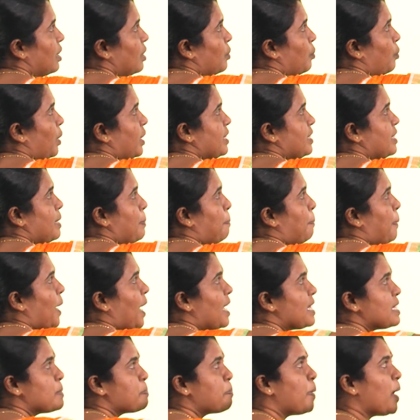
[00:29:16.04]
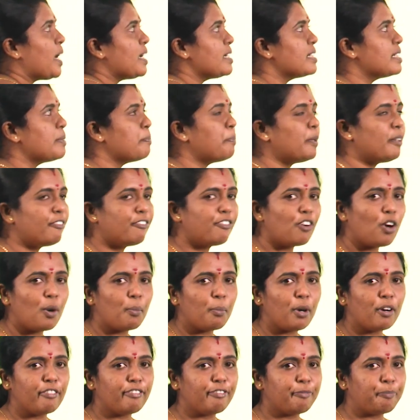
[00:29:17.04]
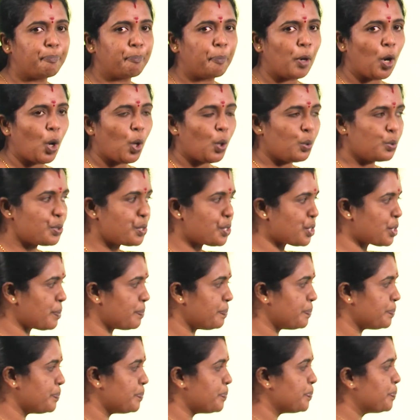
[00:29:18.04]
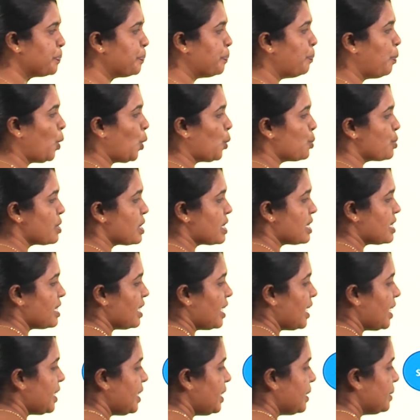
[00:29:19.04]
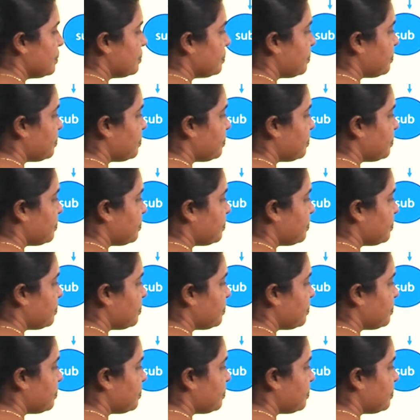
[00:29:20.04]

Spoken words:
What is the past participle form of post? Posted